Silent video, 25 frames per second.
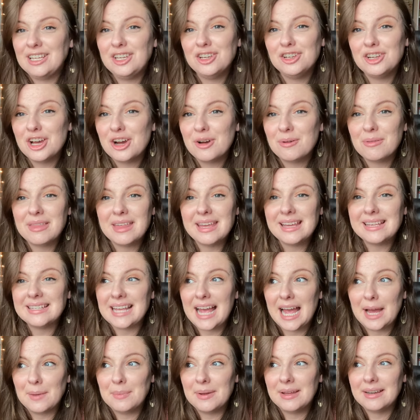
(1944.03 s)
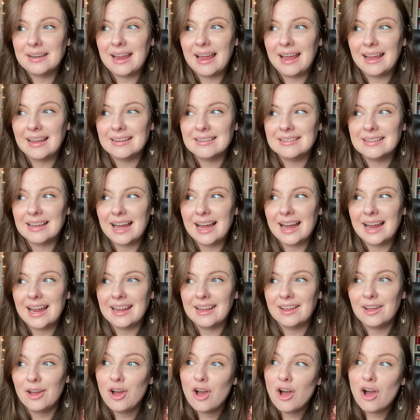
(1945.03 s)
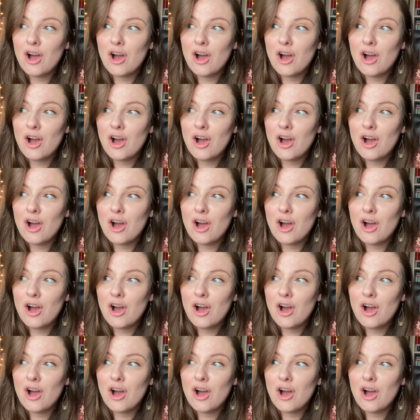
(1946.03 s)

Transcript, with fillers: You know, things happen, and I